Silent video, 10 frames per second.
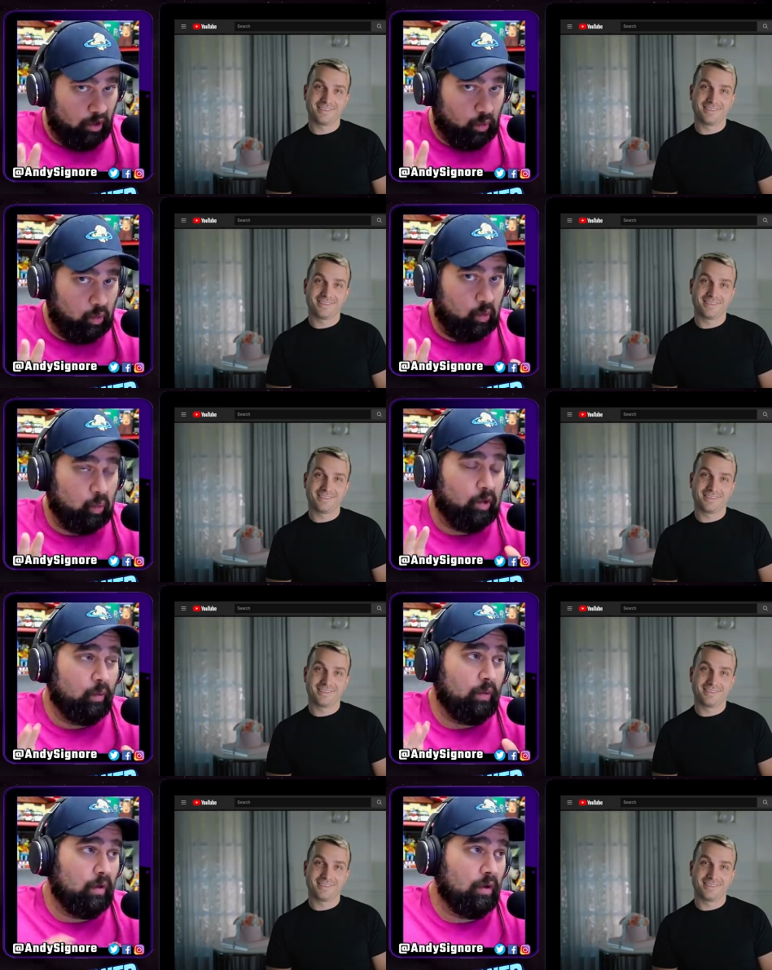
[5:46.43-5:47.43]
Speaker 1: Whoa,
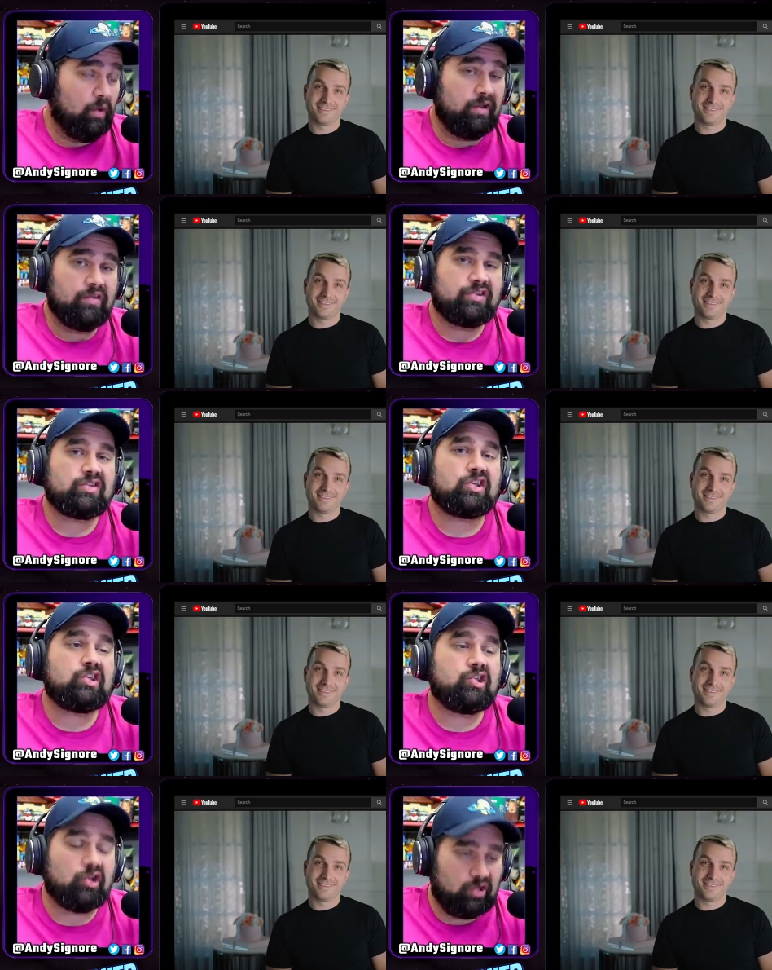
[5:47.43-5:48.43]
whoa, whoa, whoa. The
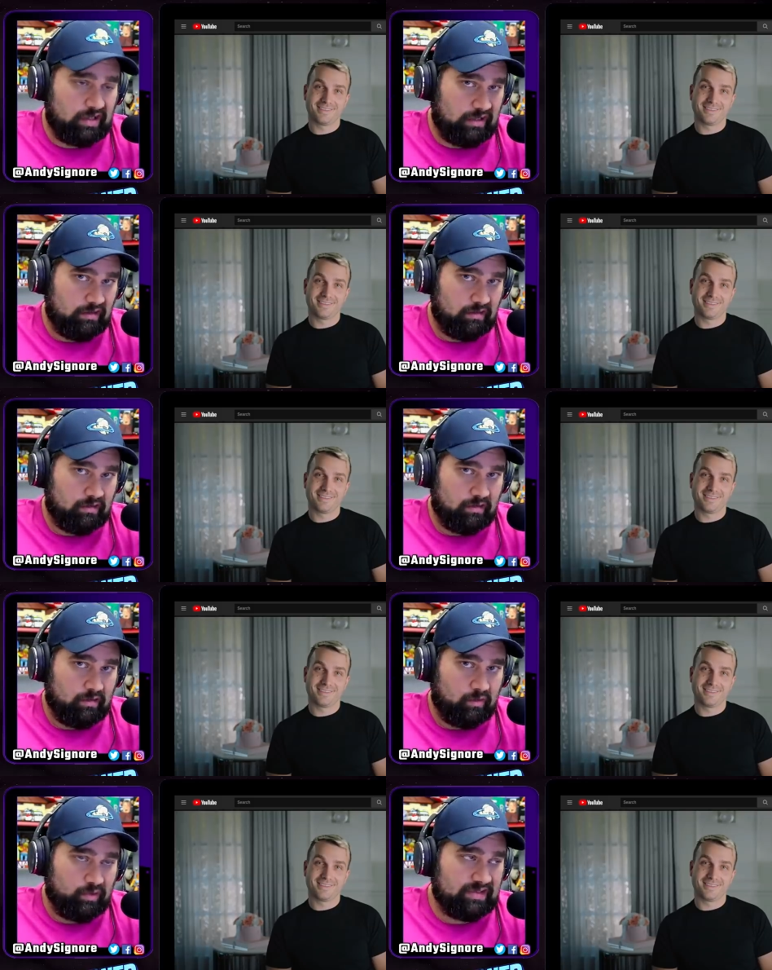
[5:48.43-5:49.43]
security
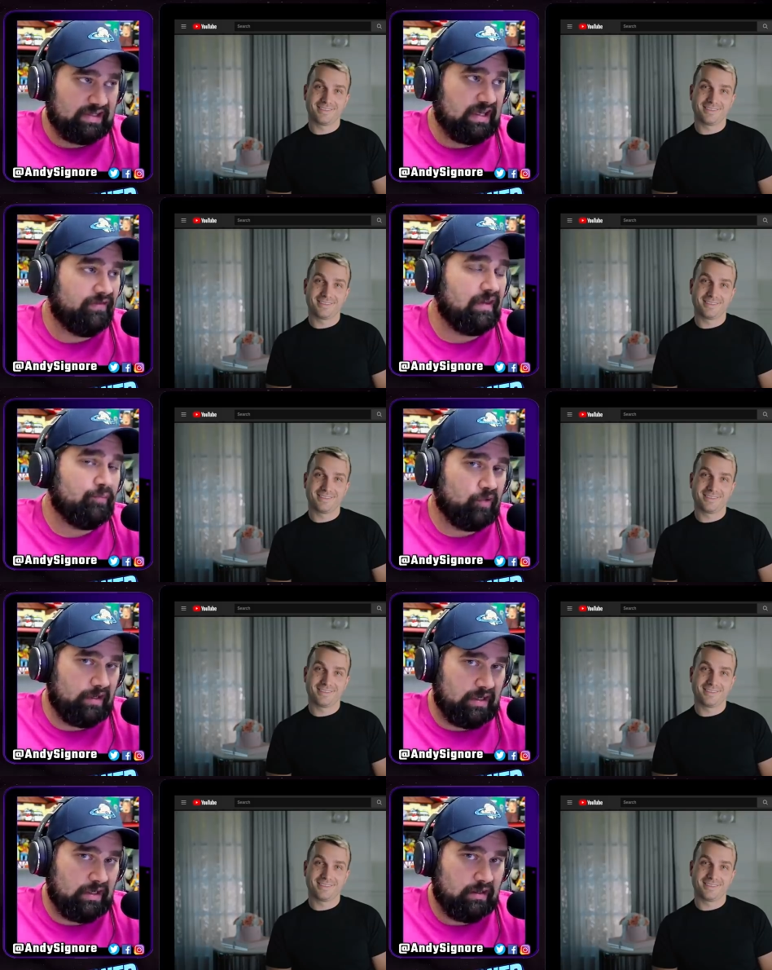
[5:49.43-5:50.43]
was giving
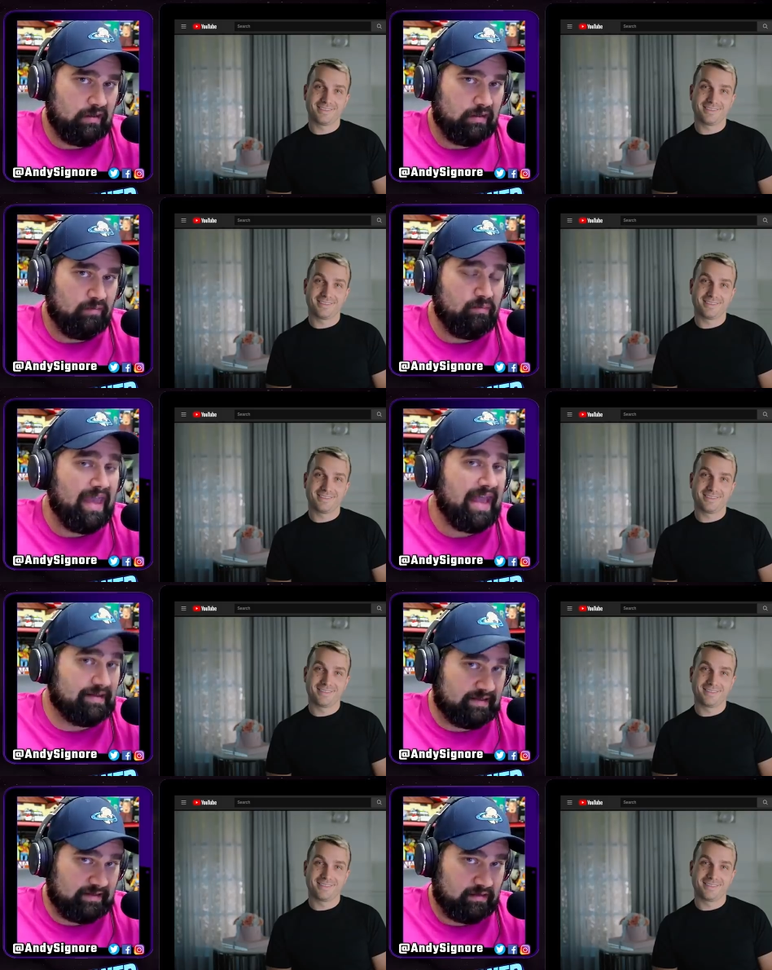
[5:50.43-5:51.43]
Britney
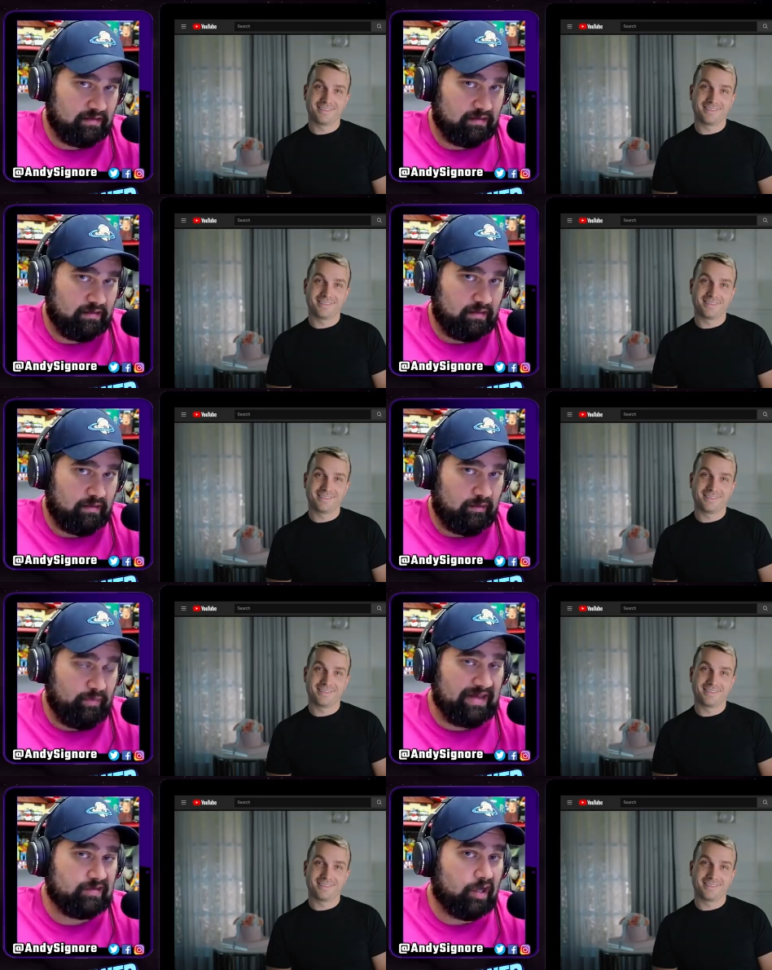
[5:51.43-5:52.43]
meds
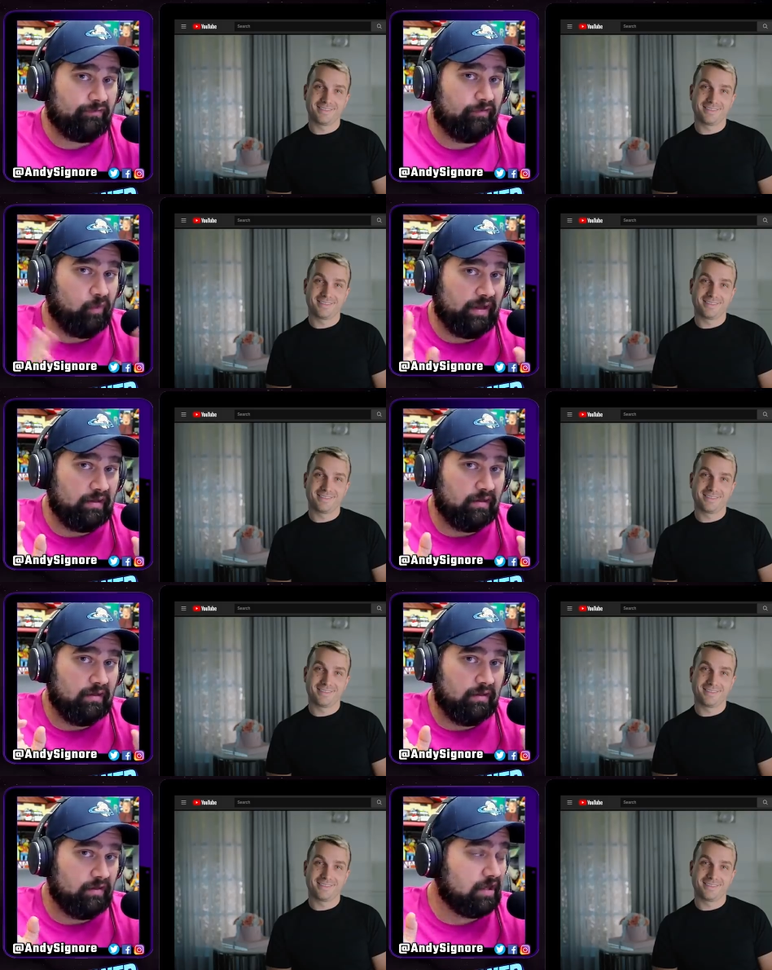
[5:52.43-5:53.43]
based off of what
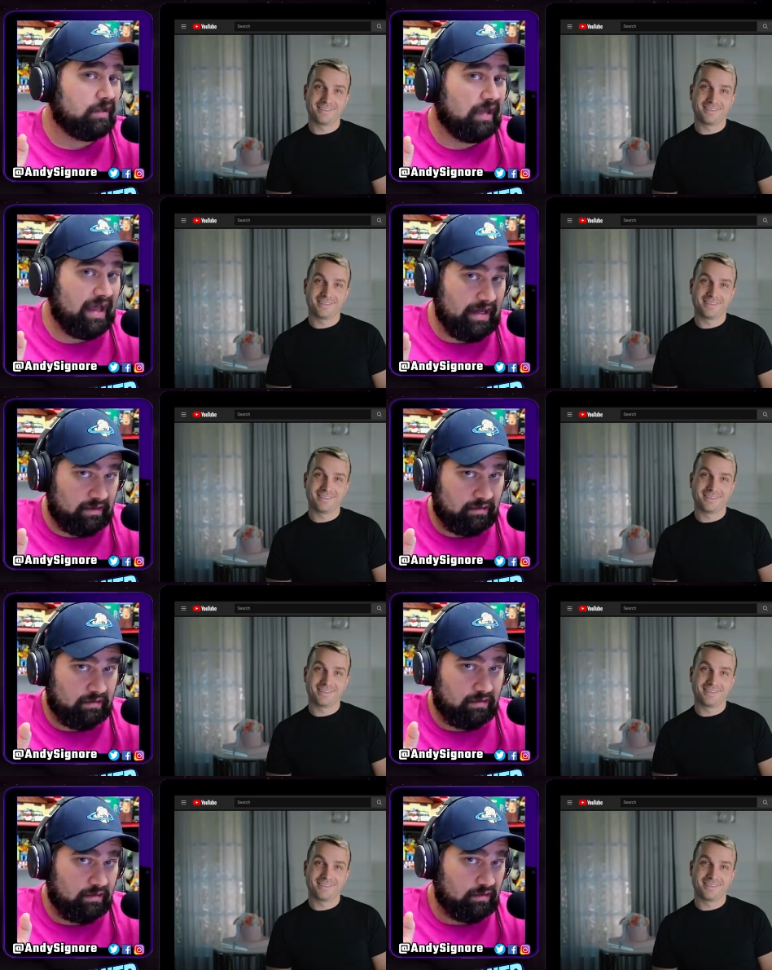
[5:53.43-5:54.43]
the client,
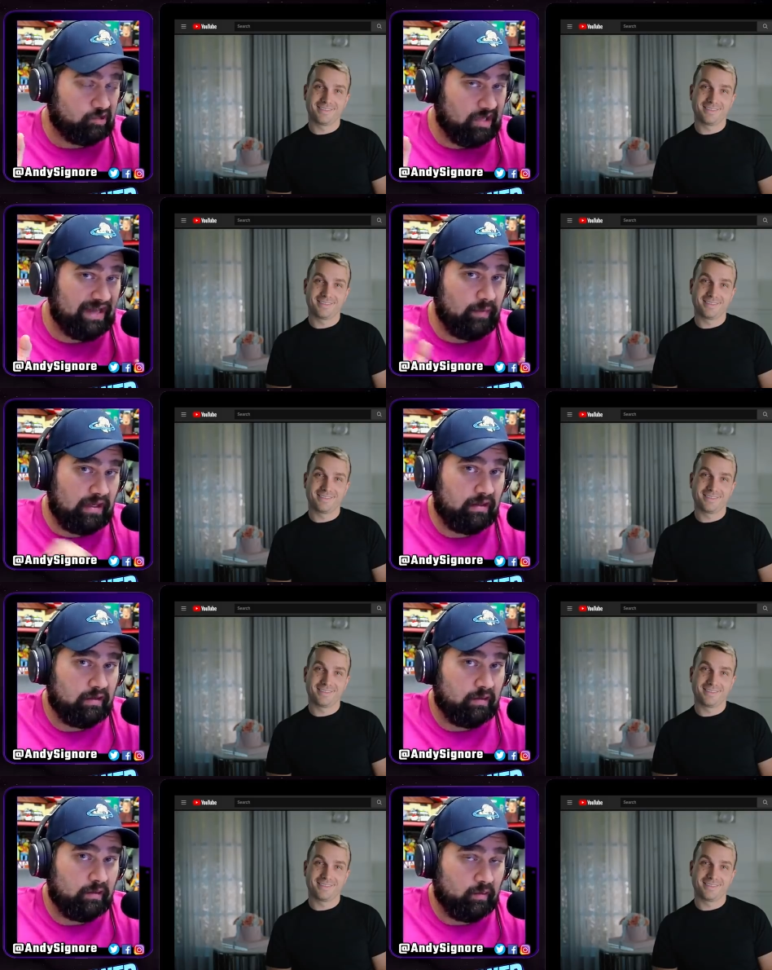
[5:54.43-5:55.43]

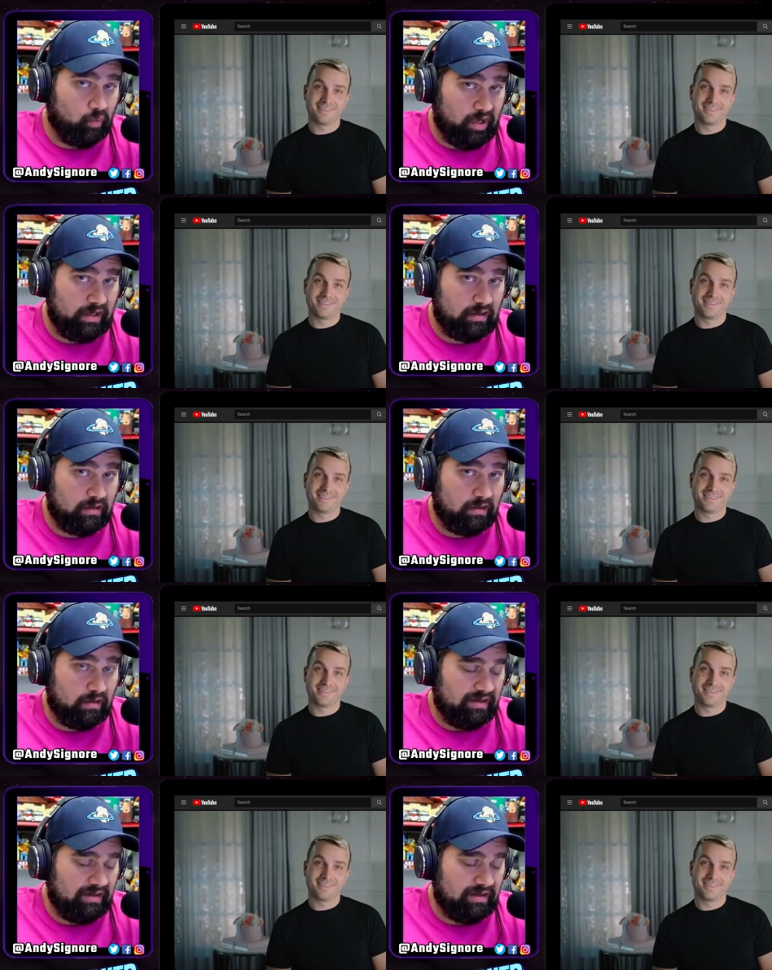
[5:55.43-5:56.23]
Jamie, wanted.